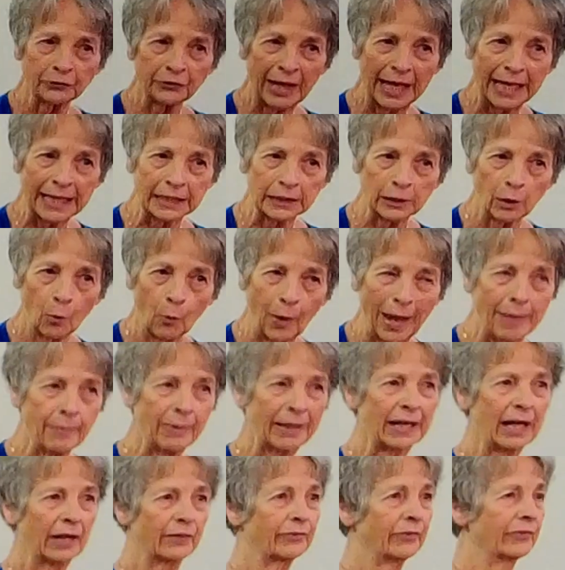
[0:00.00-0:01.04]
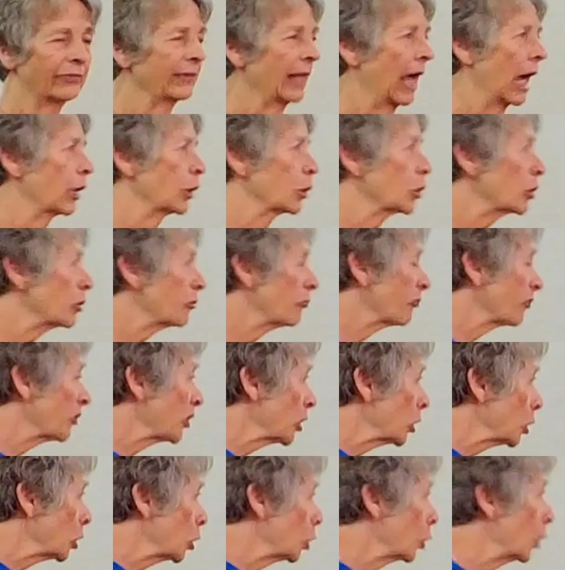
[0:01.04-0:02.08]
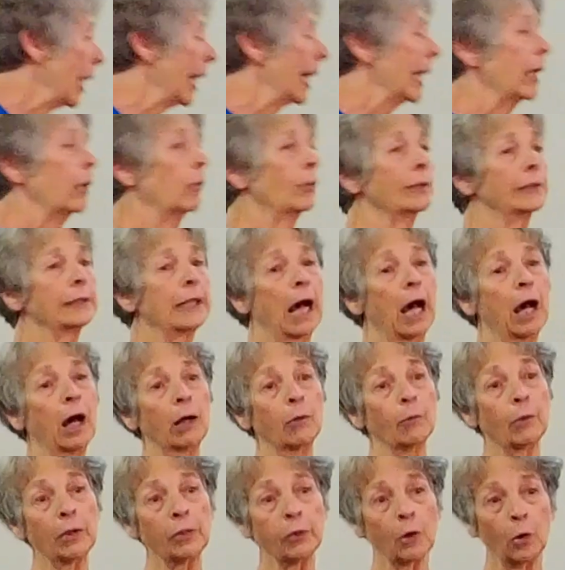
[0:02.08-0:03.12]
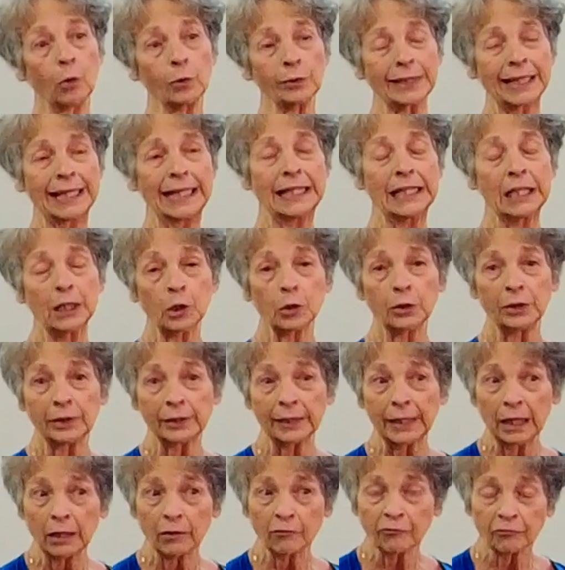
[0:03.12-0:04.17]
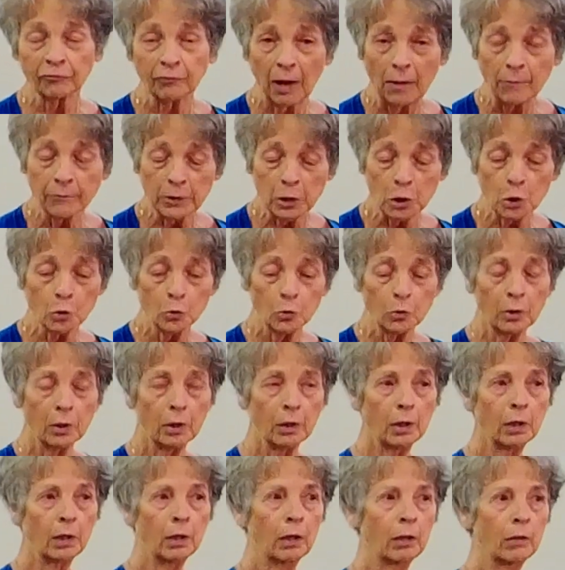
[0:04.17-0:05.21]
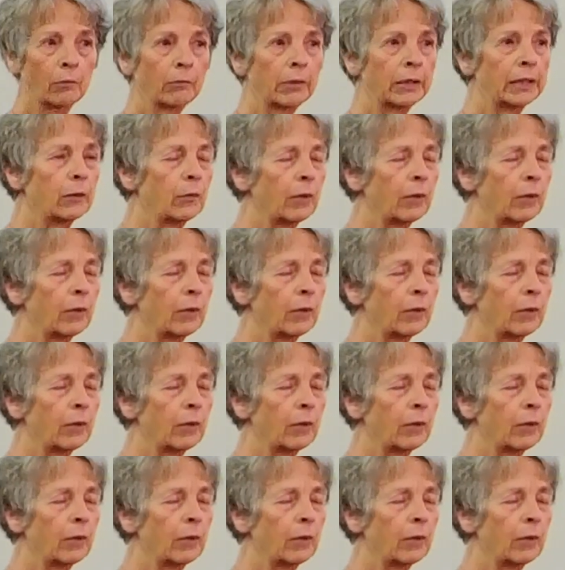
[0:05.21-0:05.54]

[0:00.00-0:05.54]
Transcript: taken away because it's not good for you. He will not withhold any good thing from you, but he